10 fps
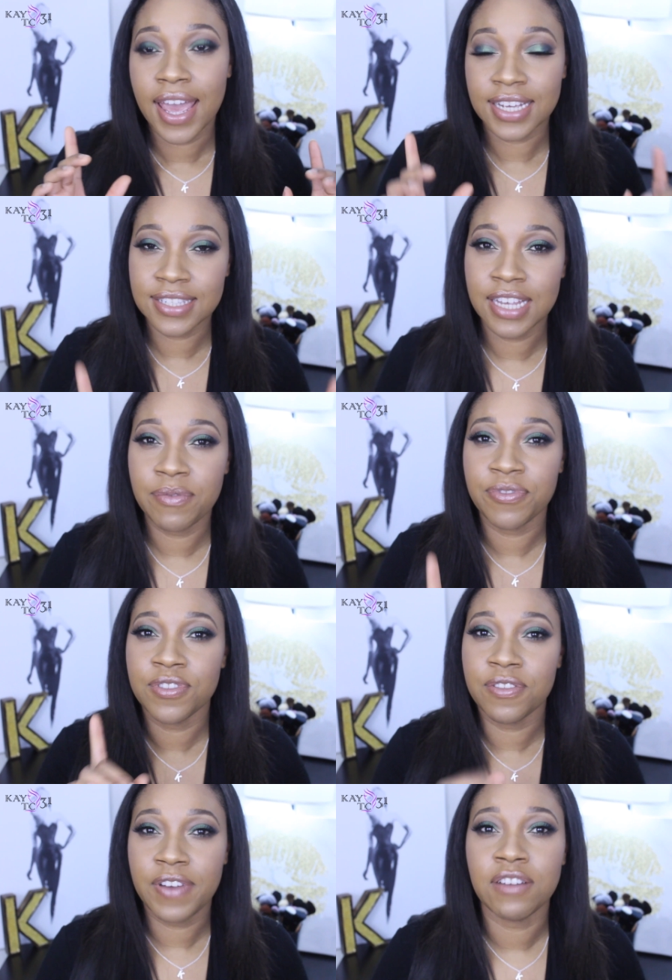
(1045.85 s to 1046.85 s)
except
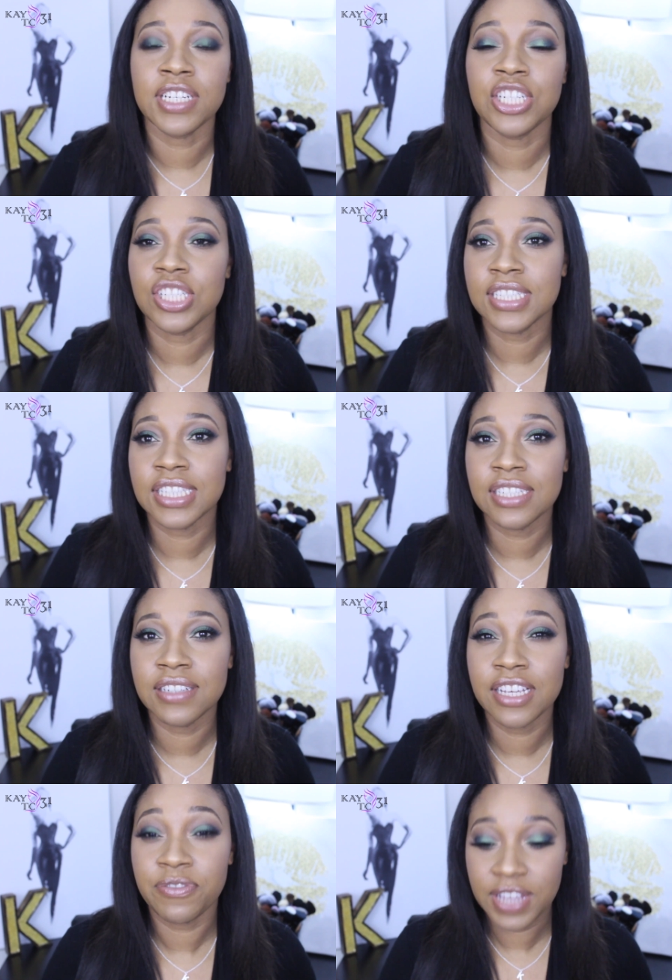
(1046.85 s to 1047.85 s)
for the foundation's a
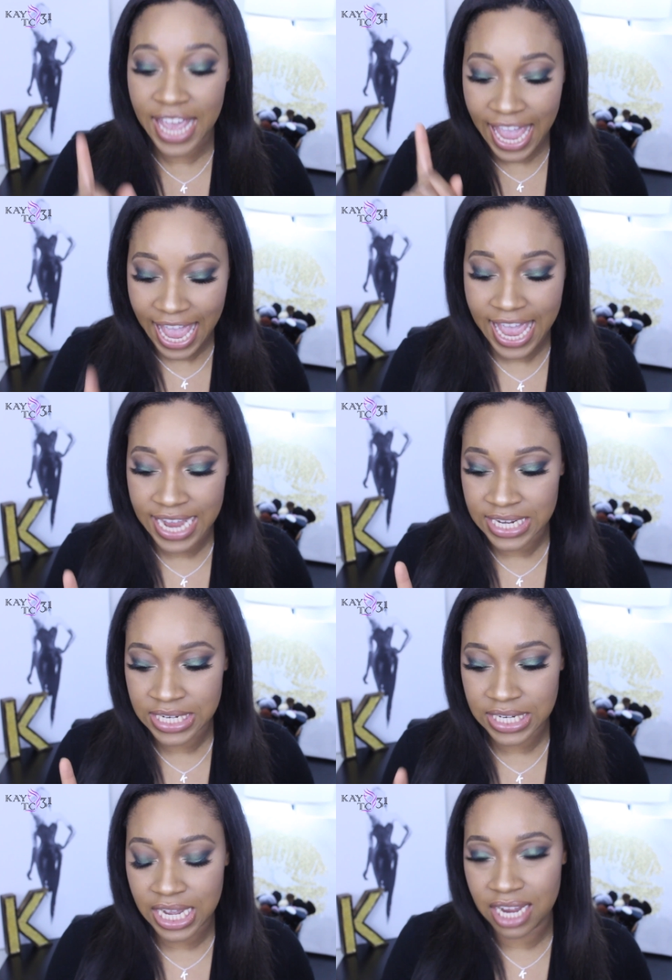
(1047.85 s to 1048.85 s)
little iffy,
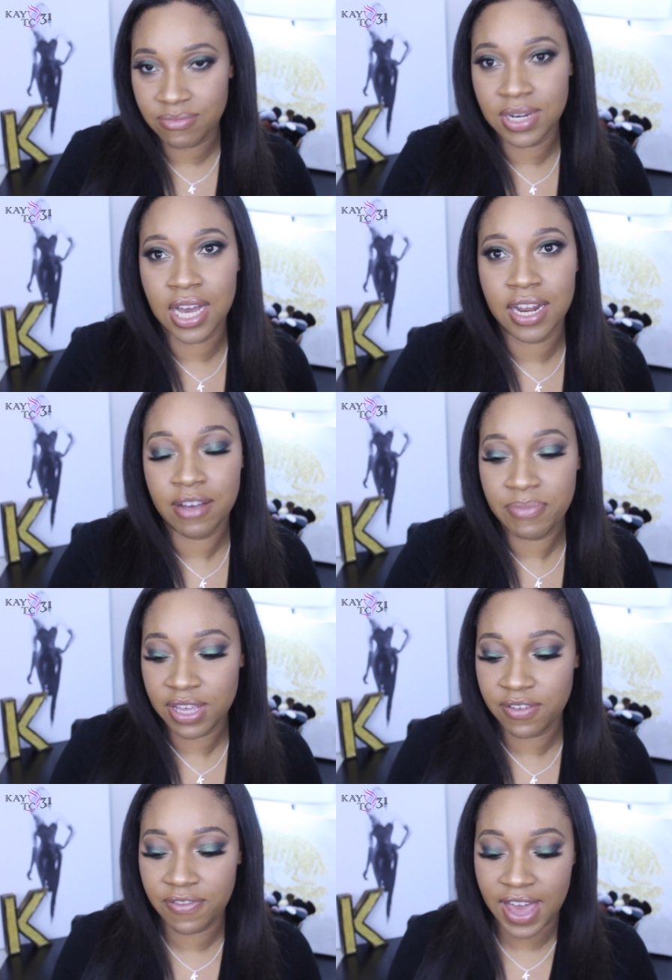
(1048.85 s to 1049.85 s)
and I'm not a
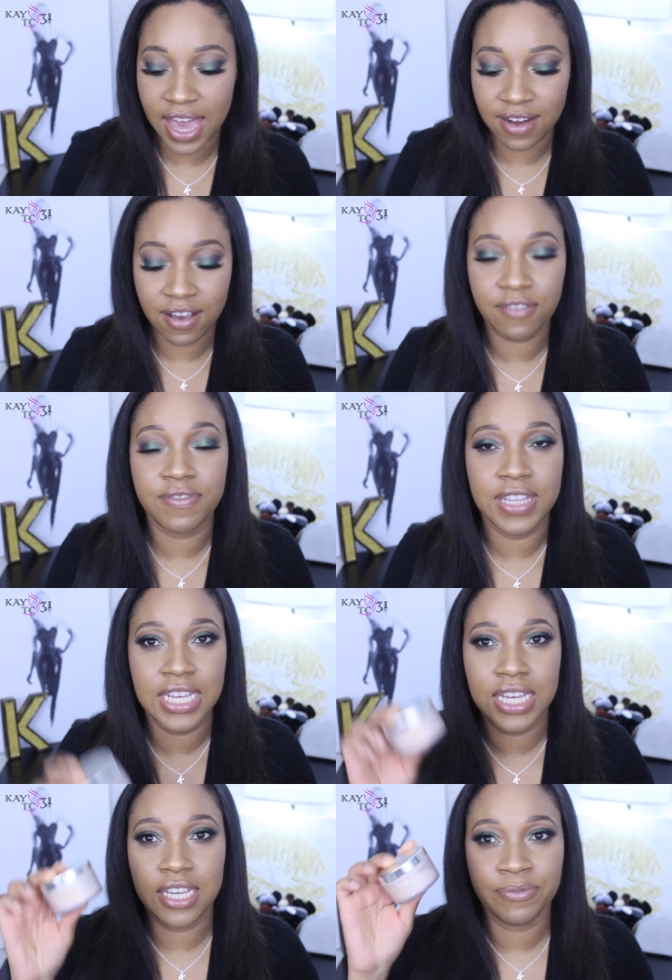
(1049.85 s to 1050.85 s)
big fan of
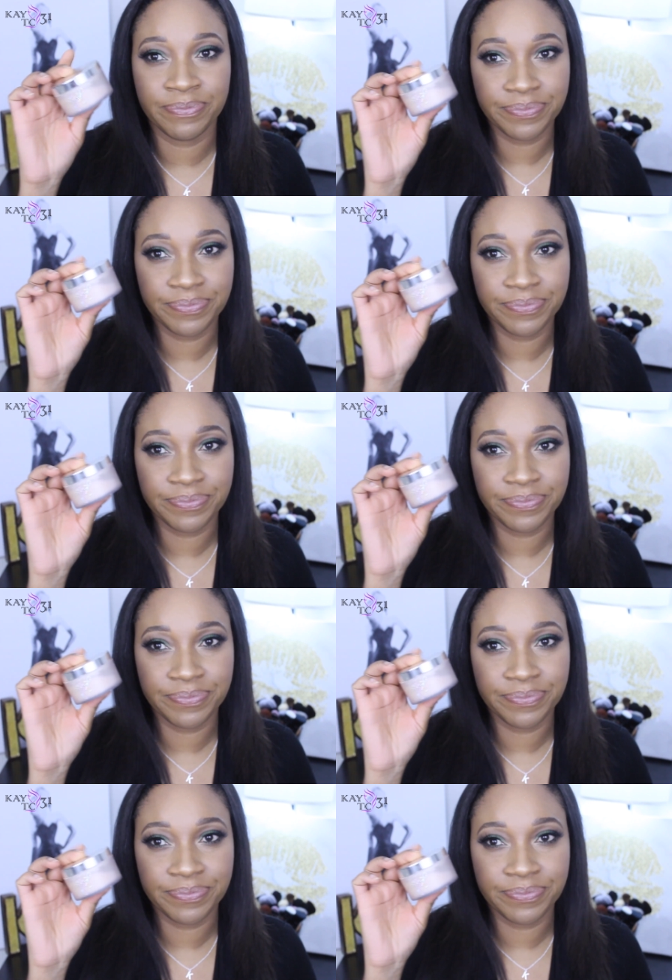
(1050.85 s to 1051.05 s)
the